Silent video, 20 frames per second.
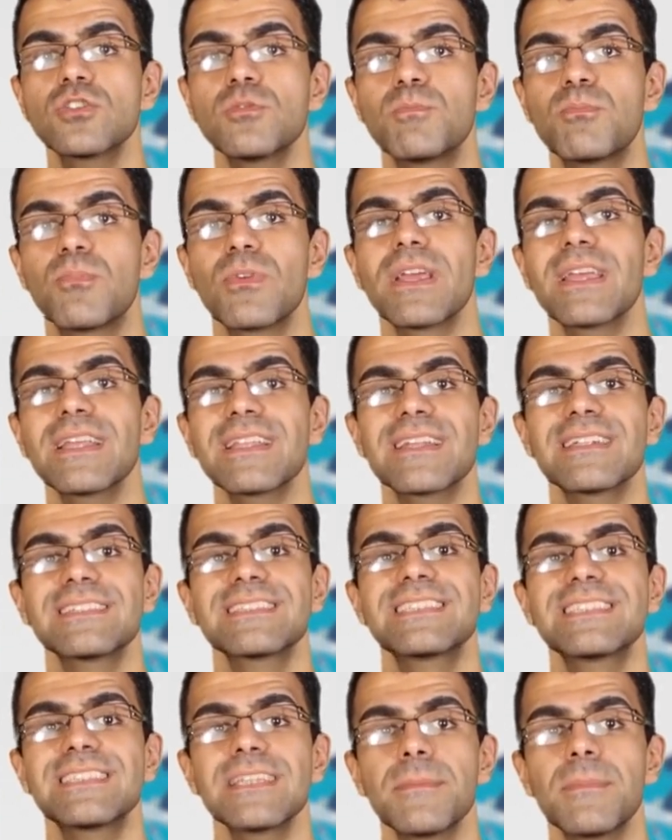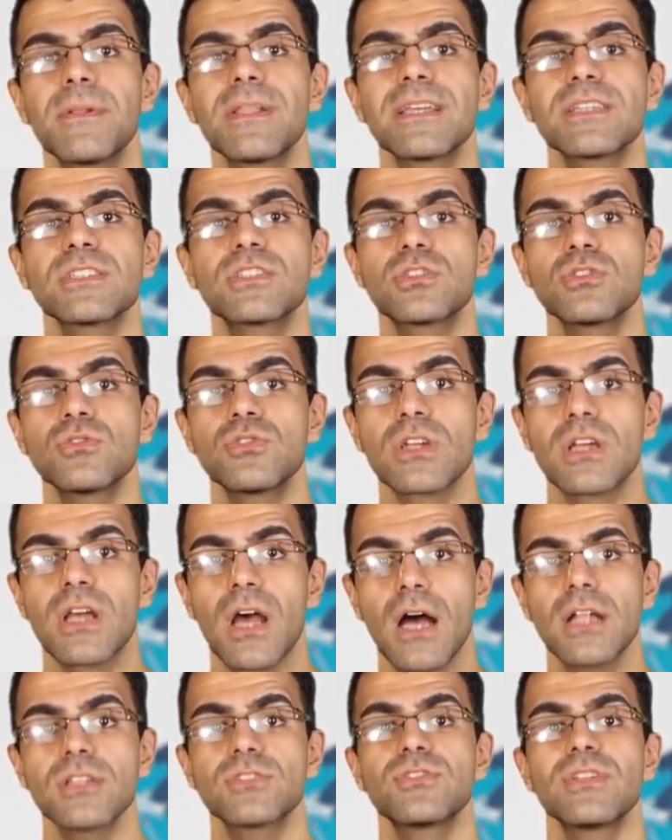to bring their siblings to the
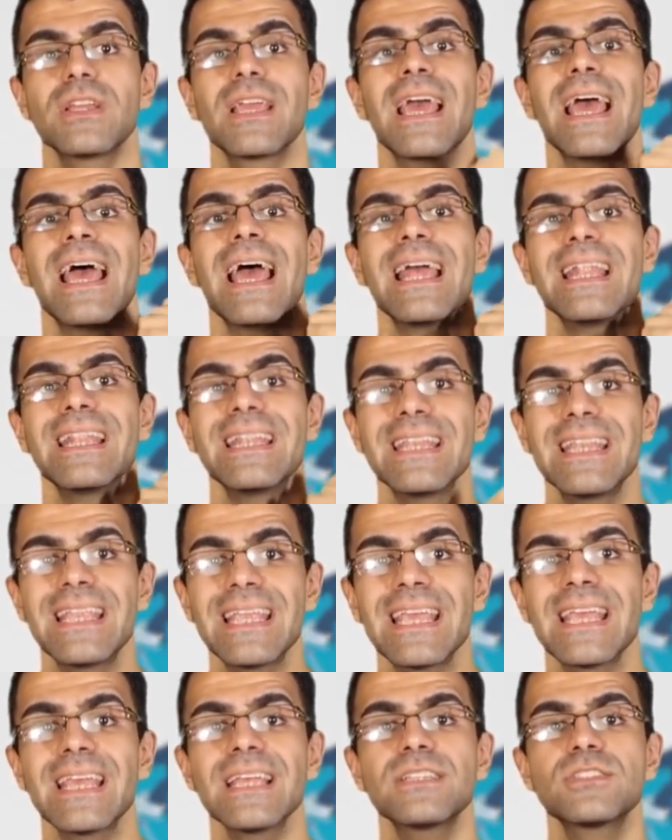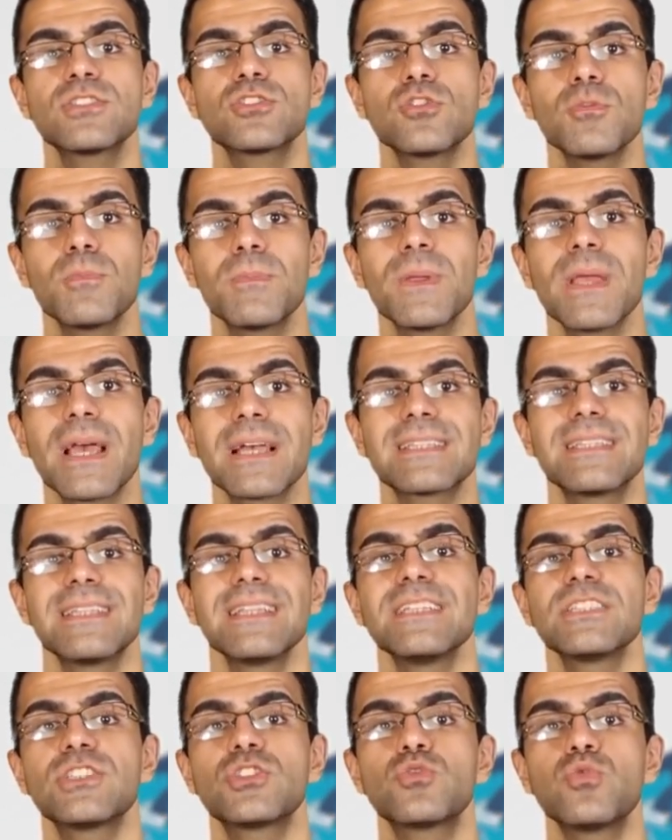country needs to be at
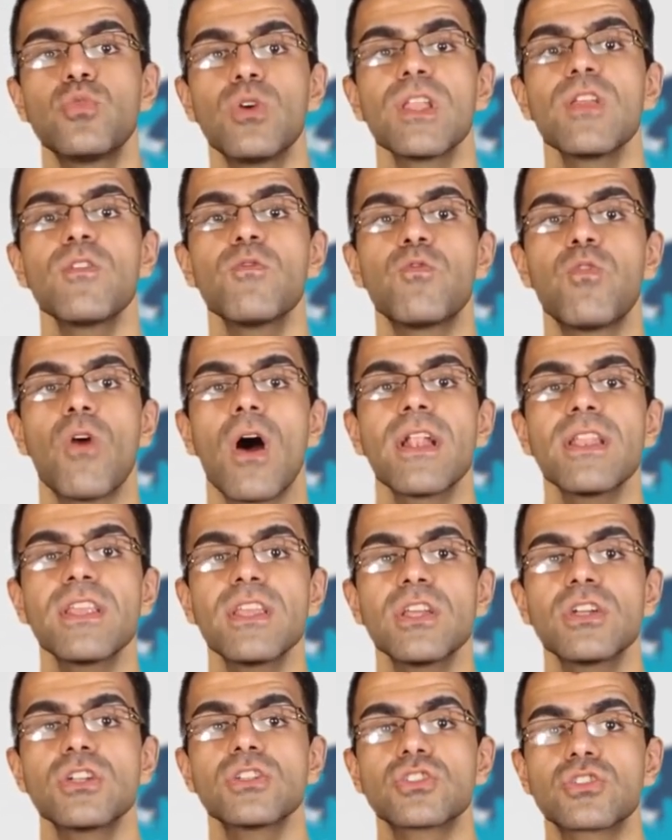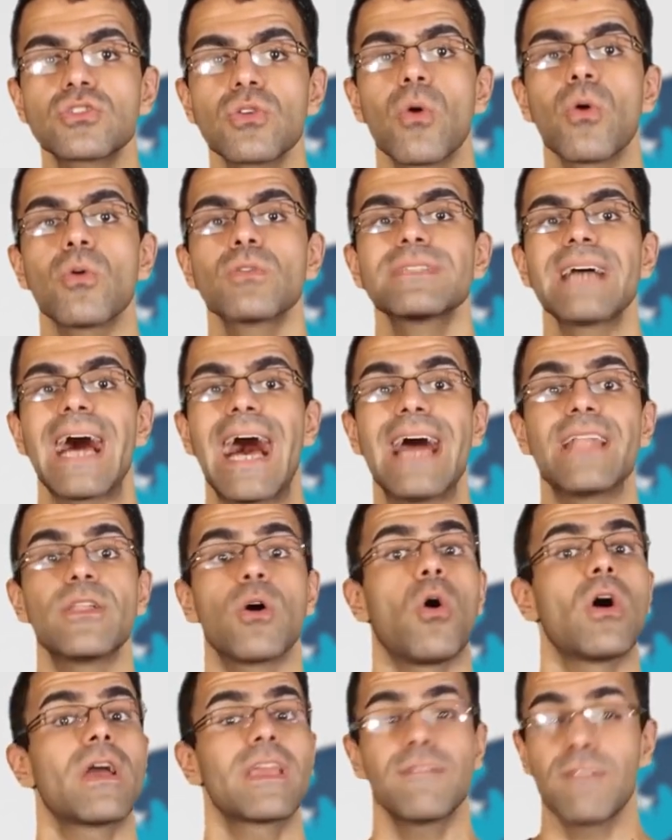least 21 years old and
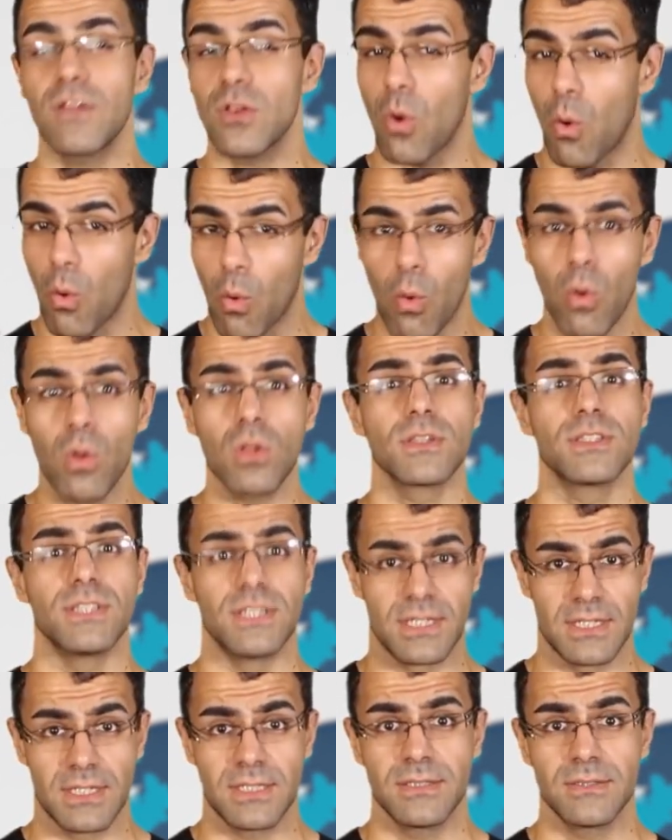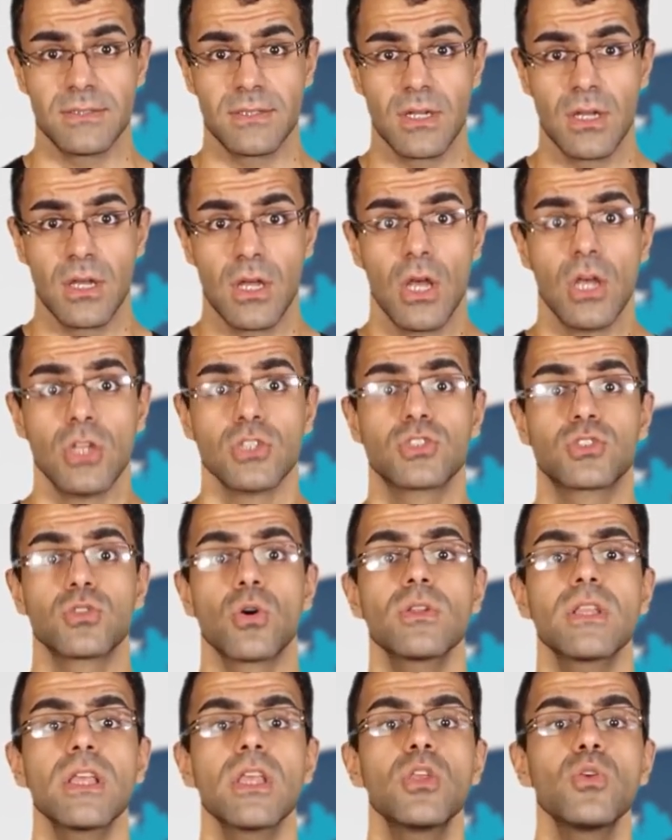even older,
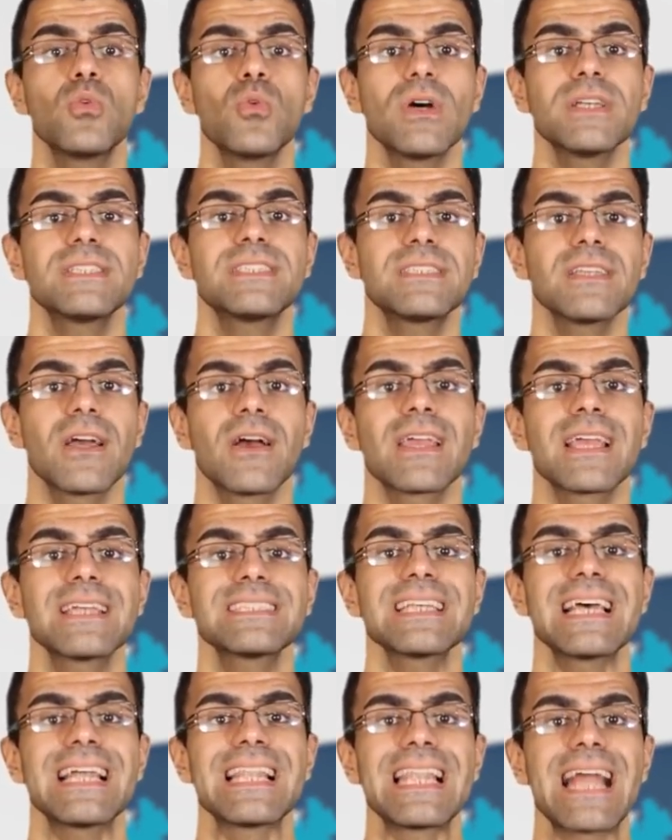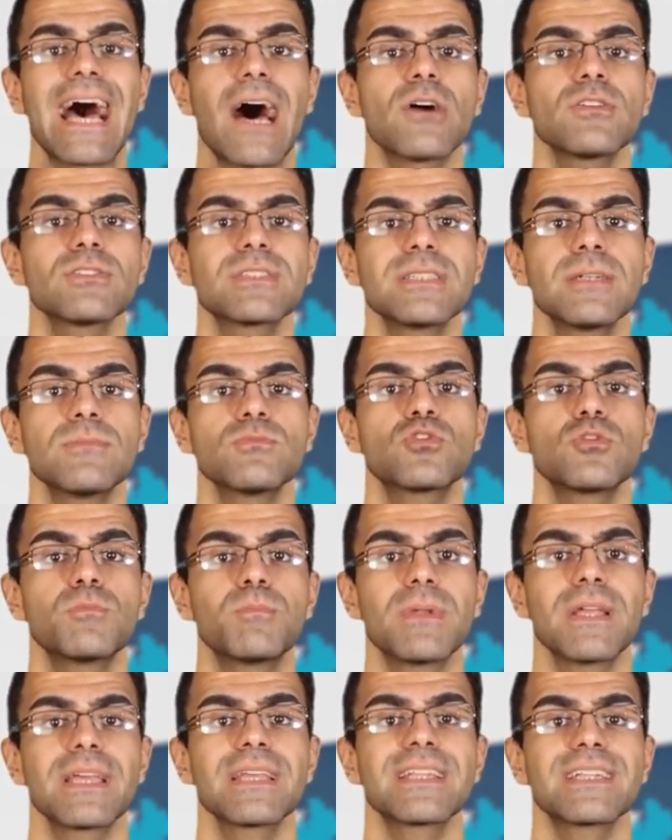so the USCIS allows them to
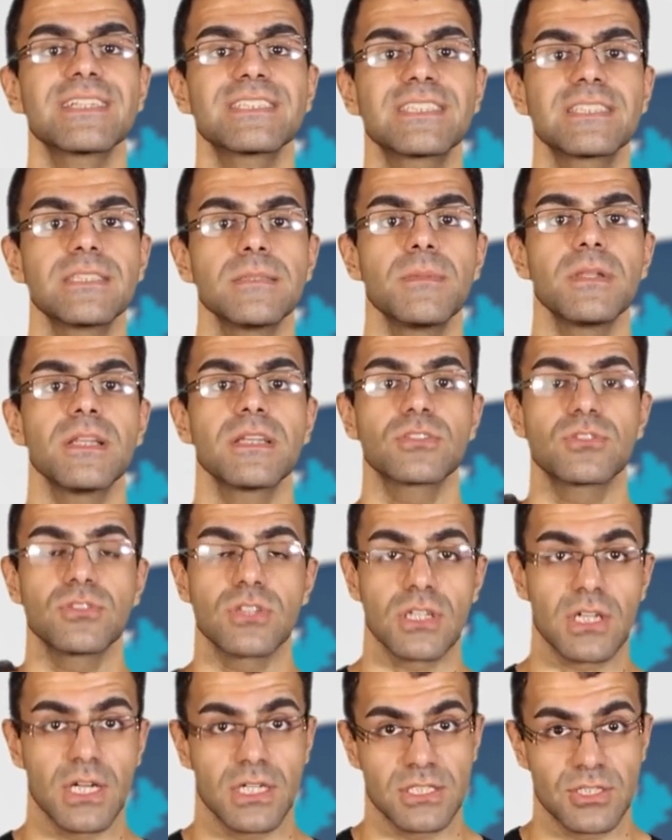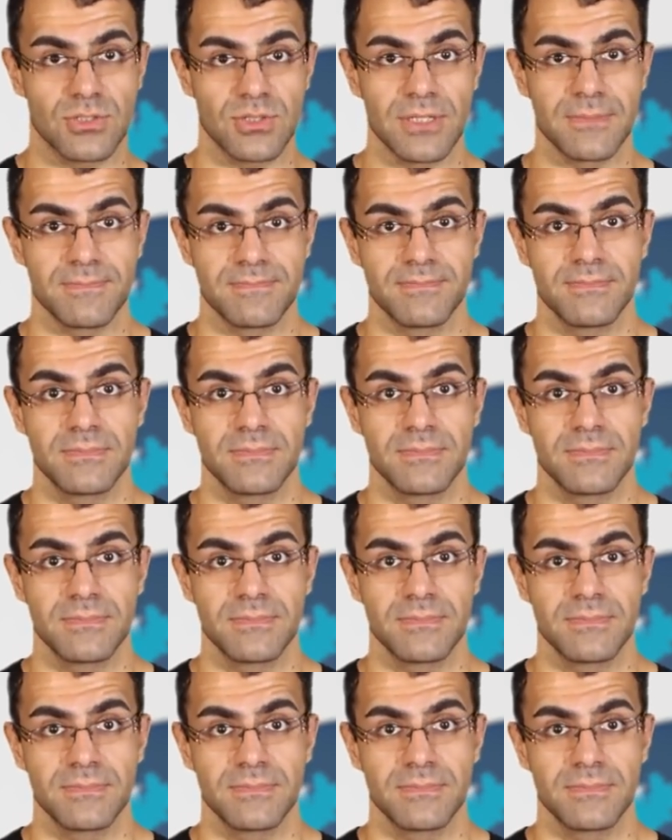bring their siblings to the country.